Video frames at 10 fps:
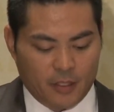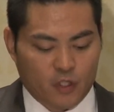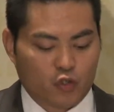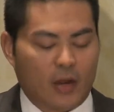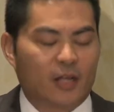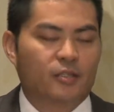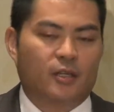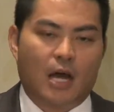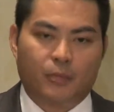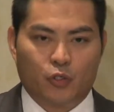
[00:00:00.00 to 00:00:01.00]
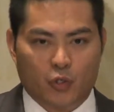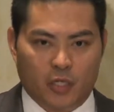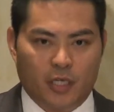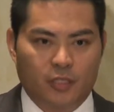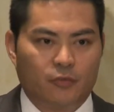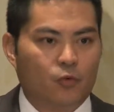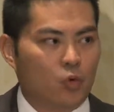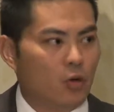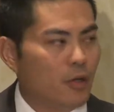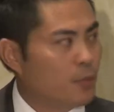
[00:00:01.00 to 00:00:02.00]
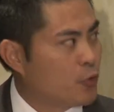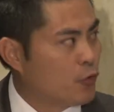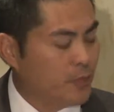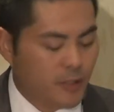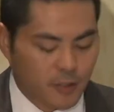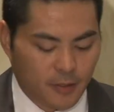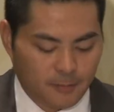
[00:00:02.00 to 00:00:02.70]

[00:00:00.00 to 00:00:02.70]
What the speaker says: its strengths and opportunities for improvement.